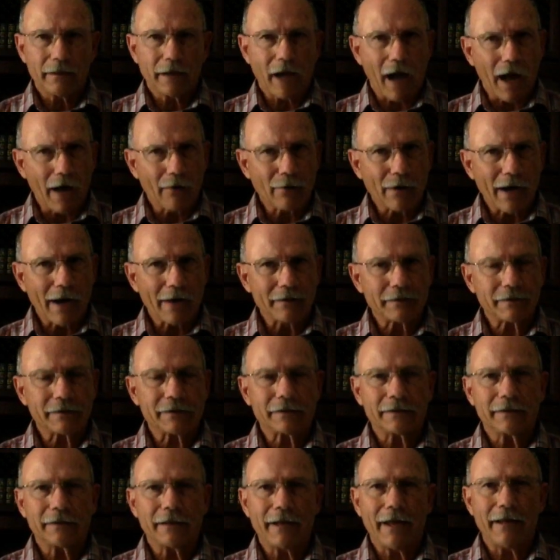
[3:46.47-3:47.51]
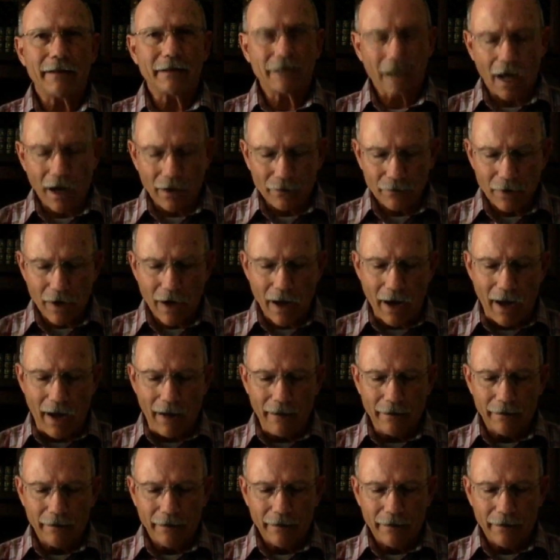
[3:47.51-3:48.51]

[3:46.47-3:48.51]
charis and chara.